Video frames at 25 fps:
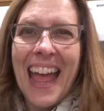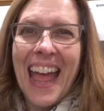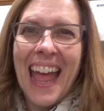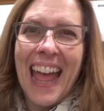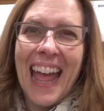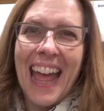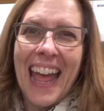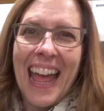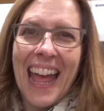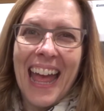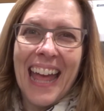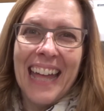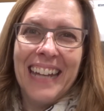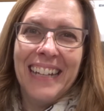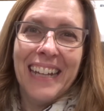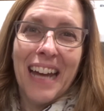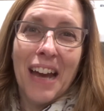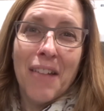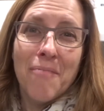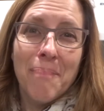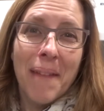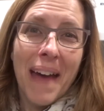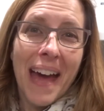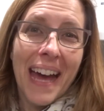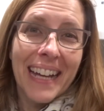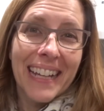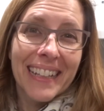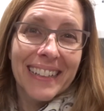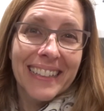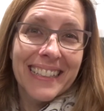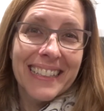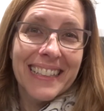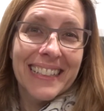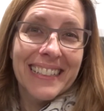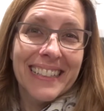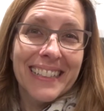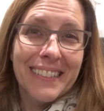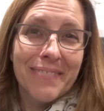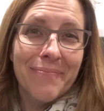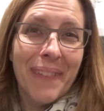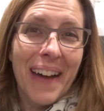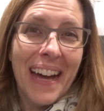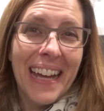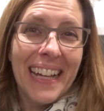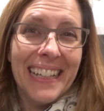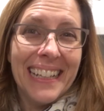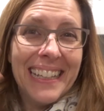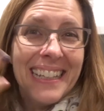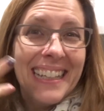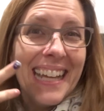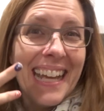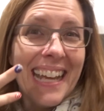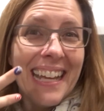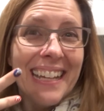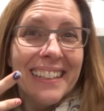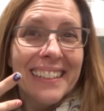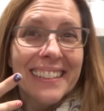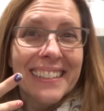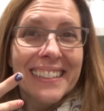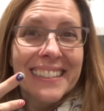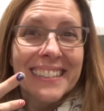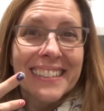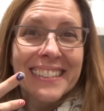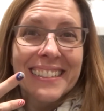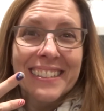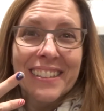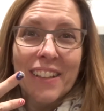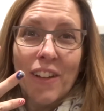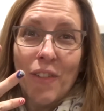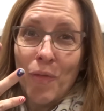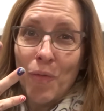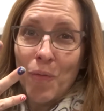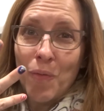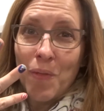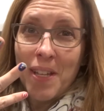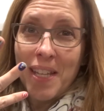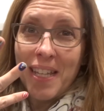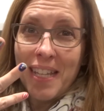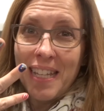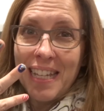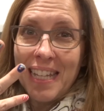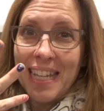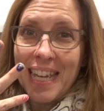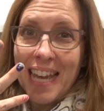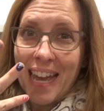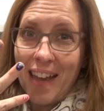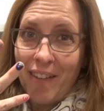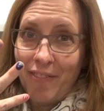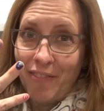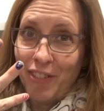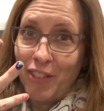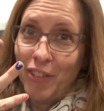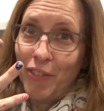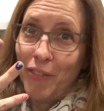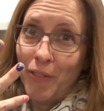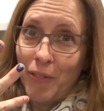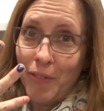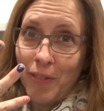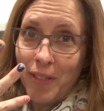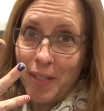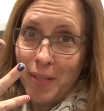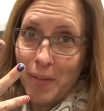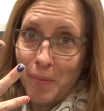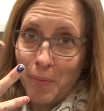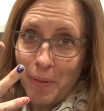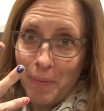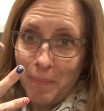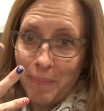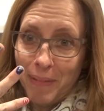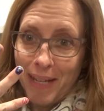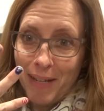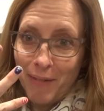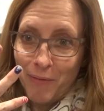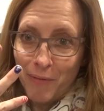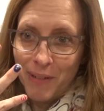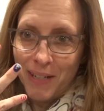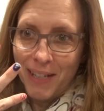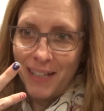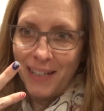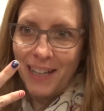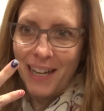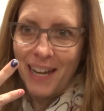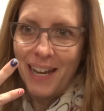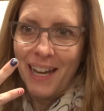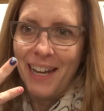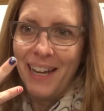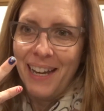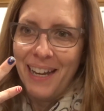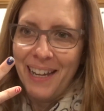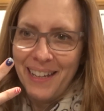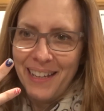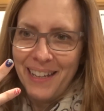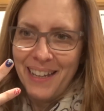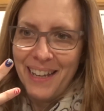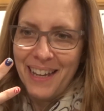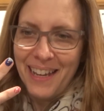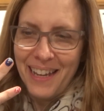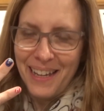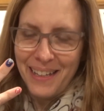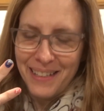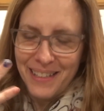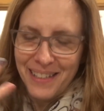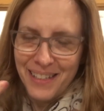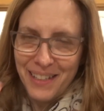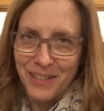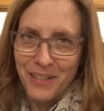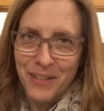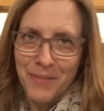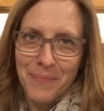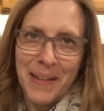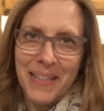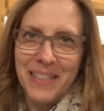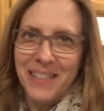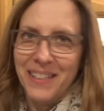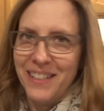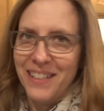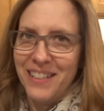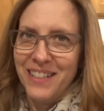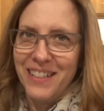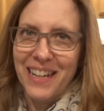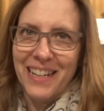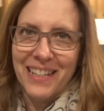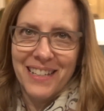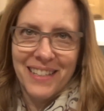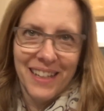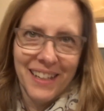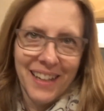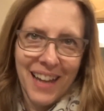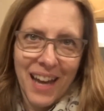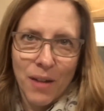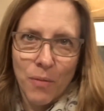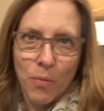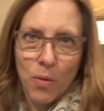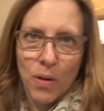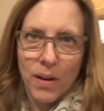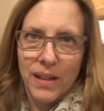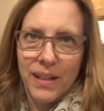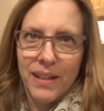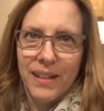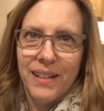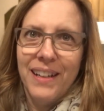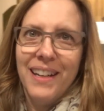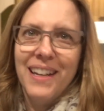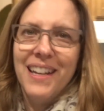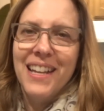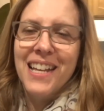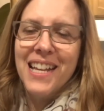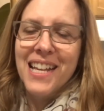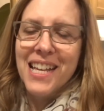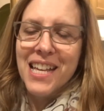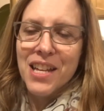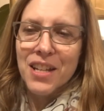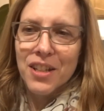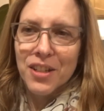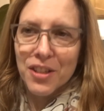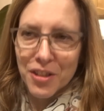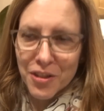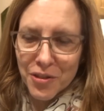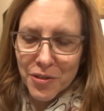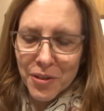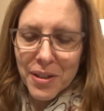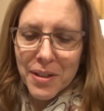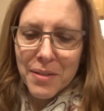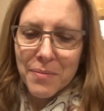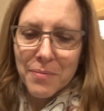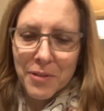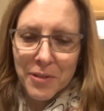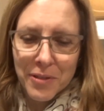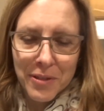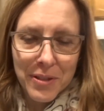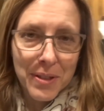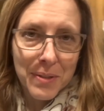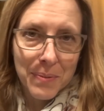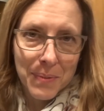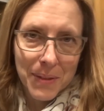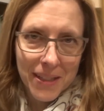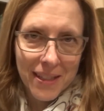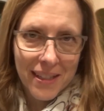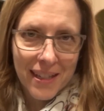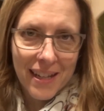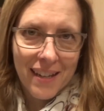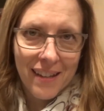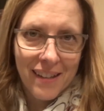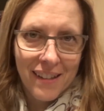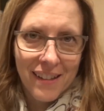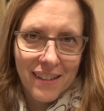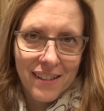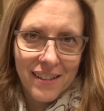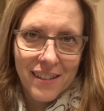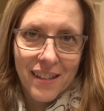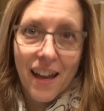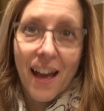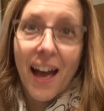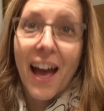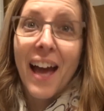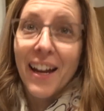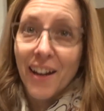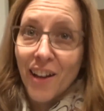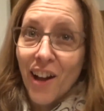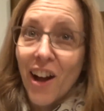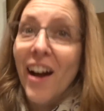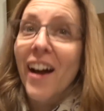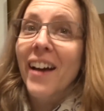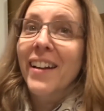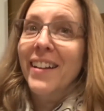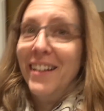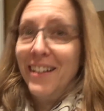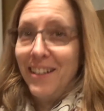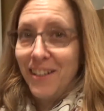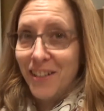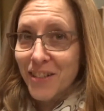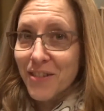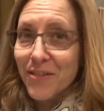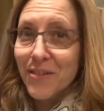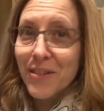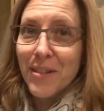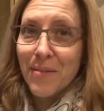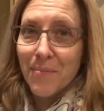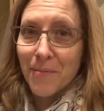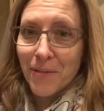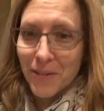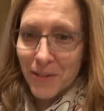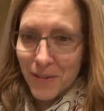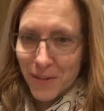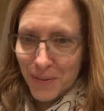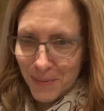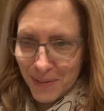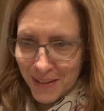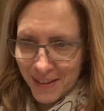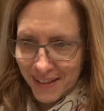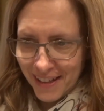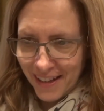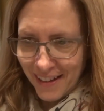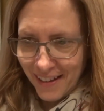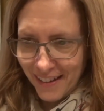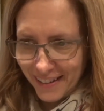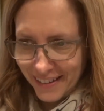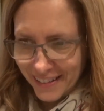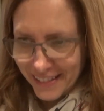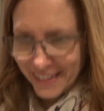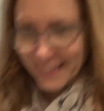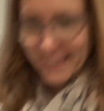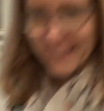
And I'm back. Alyssa did my nails. You have to go through these one by one. I had sent her a message. I said I wanted extreme Christmas nails. I got extreme Christmas nails.